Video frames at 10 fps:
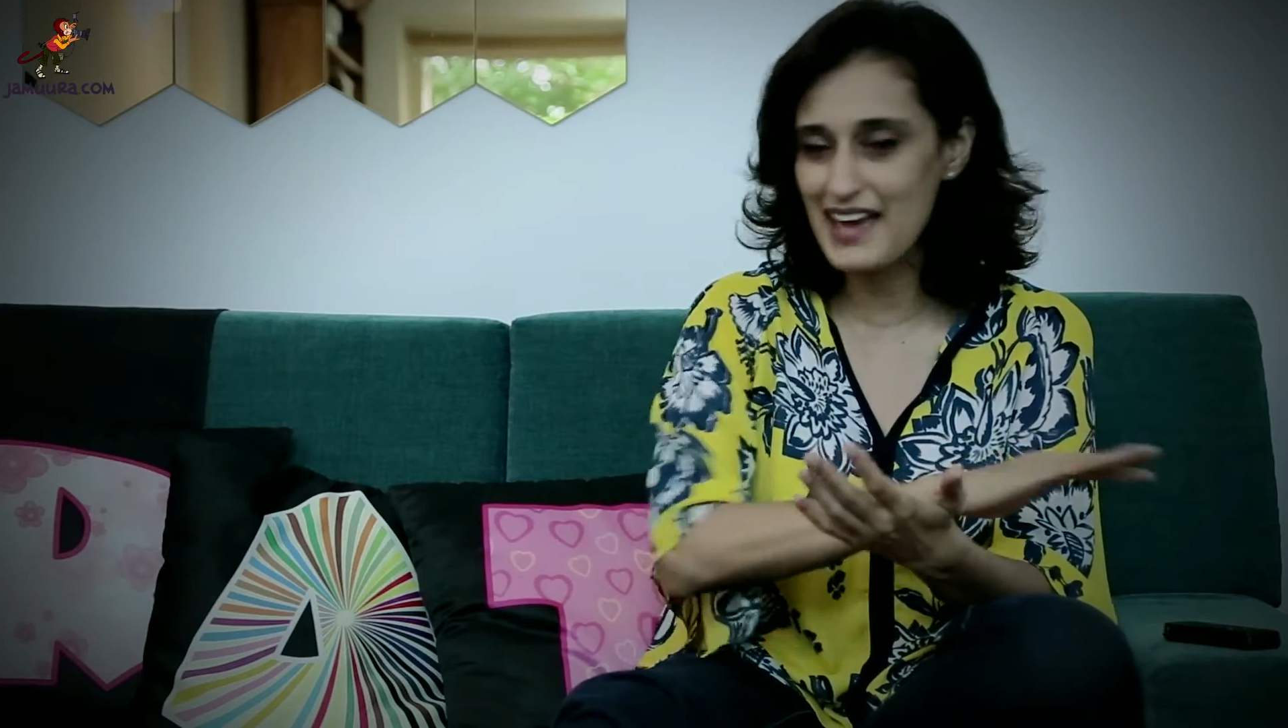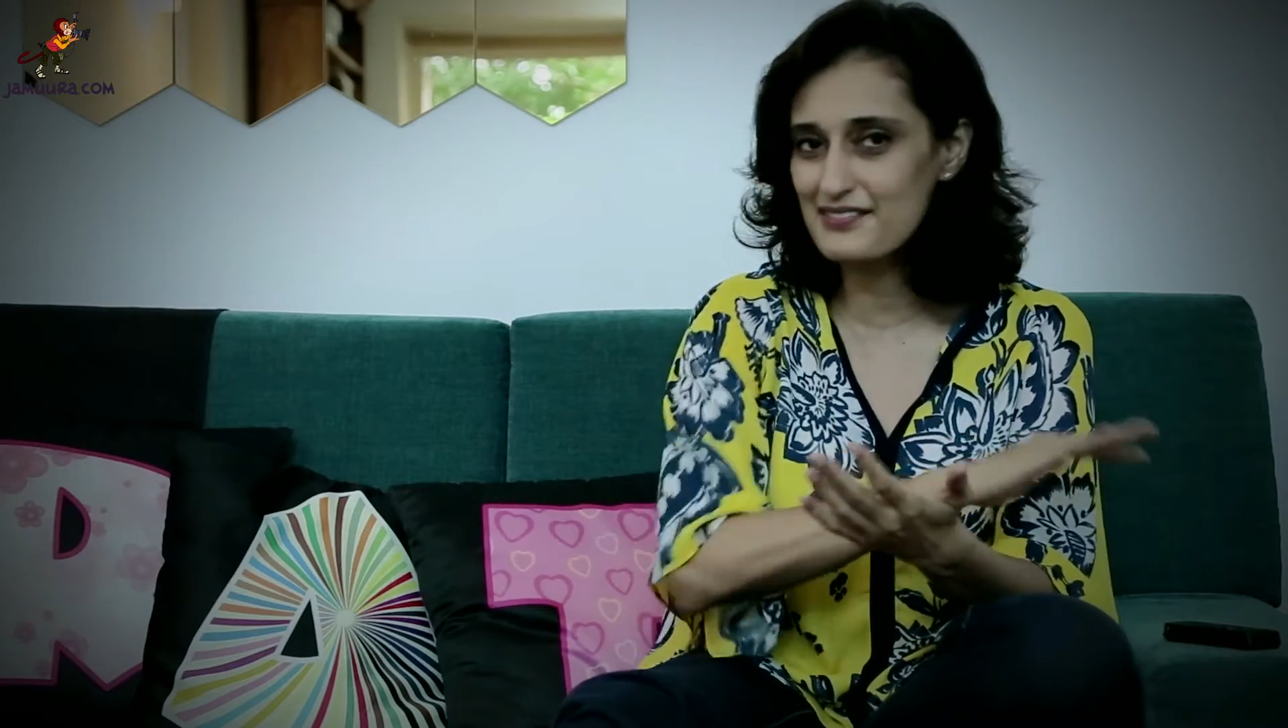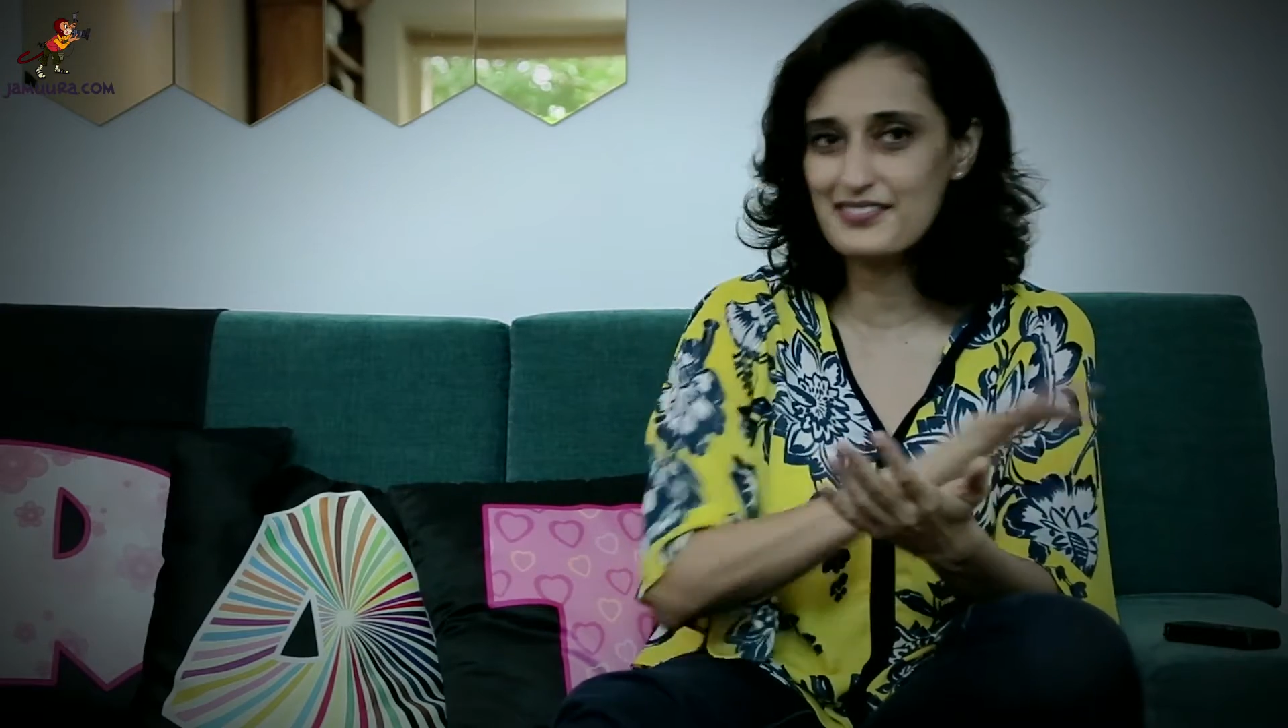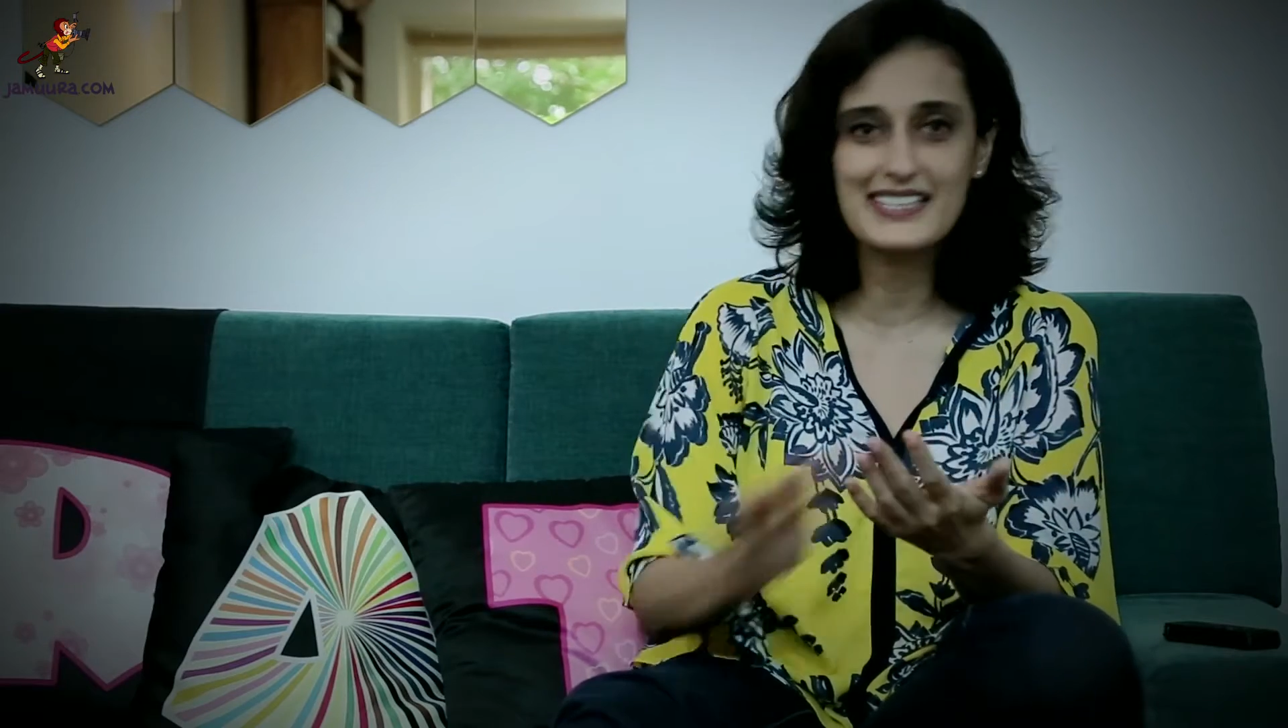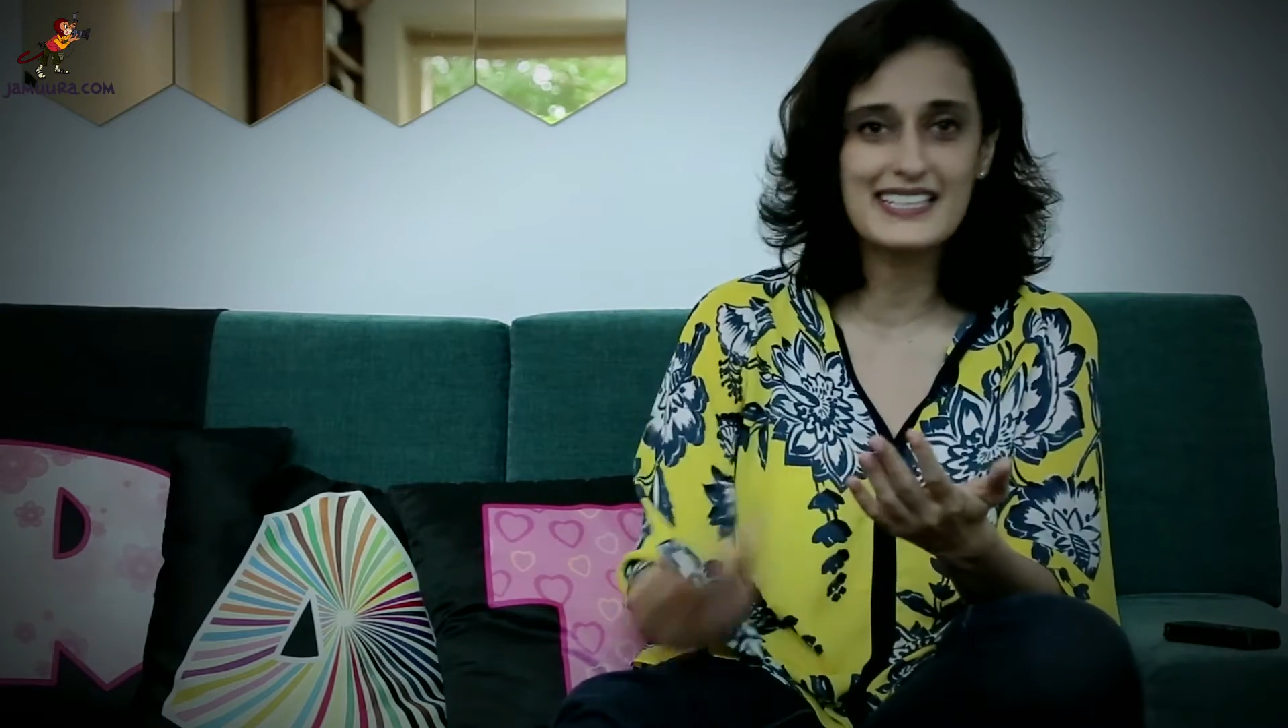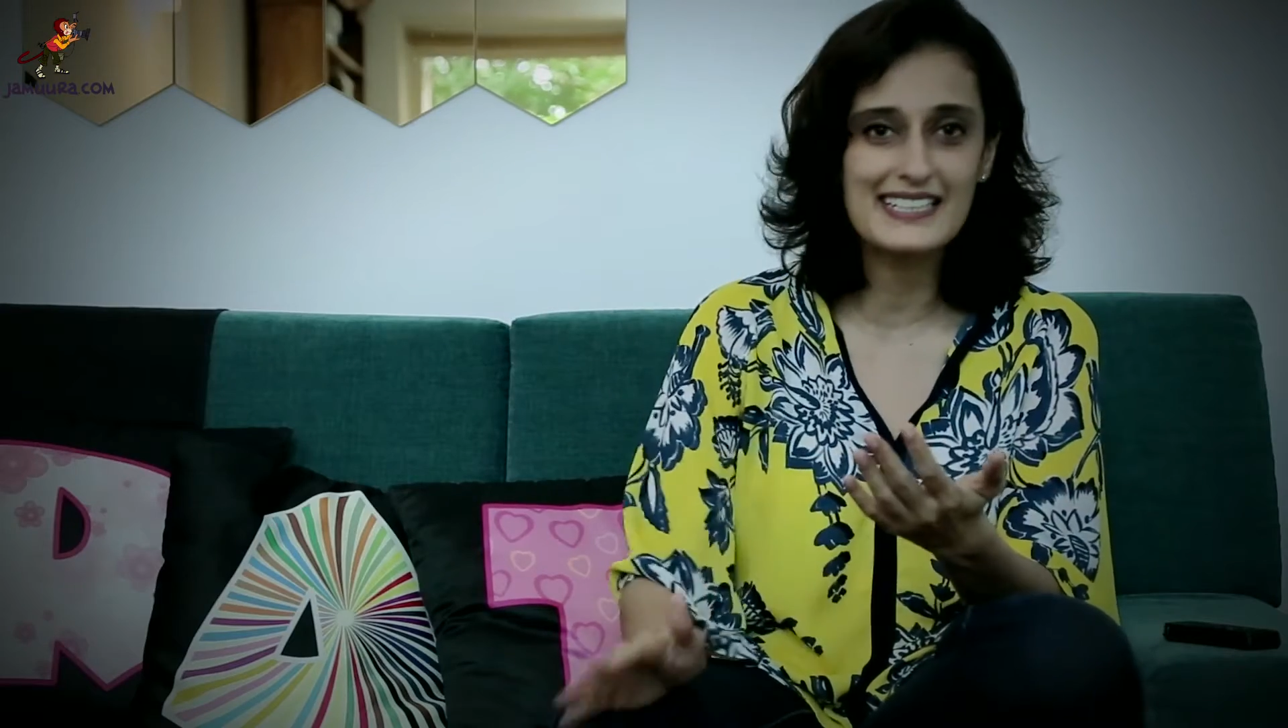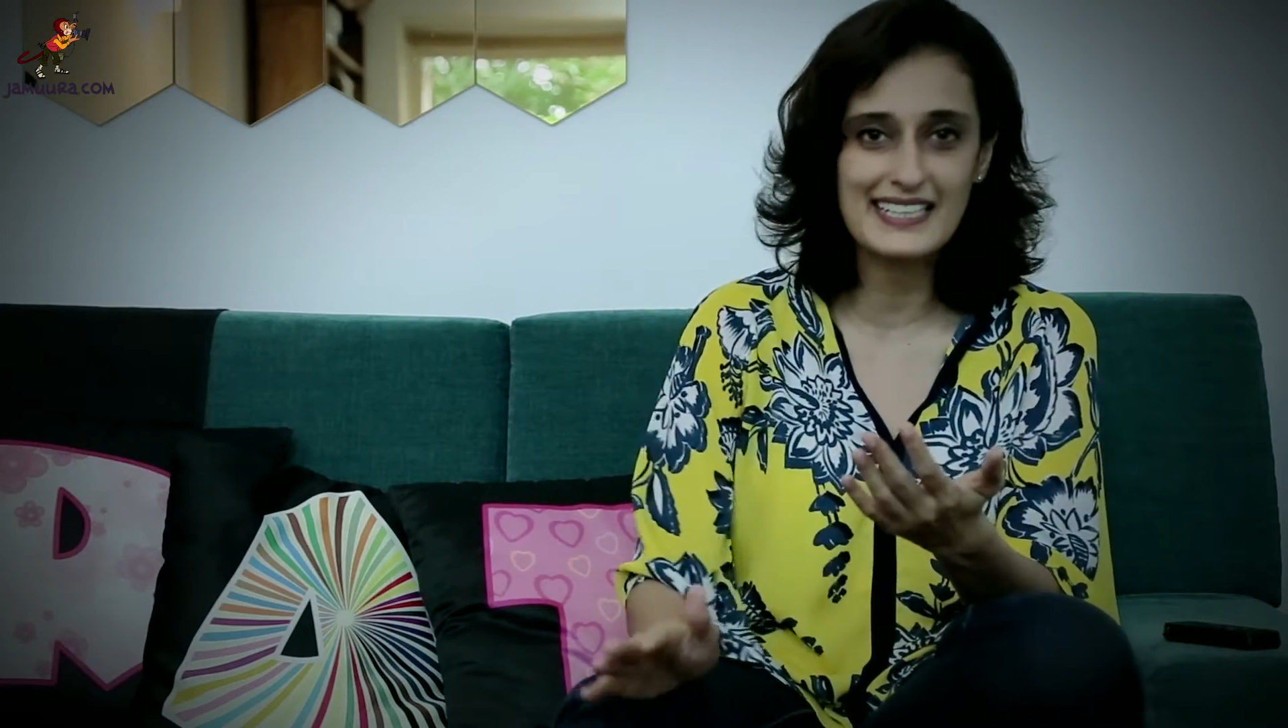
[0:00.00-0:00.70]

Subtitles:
every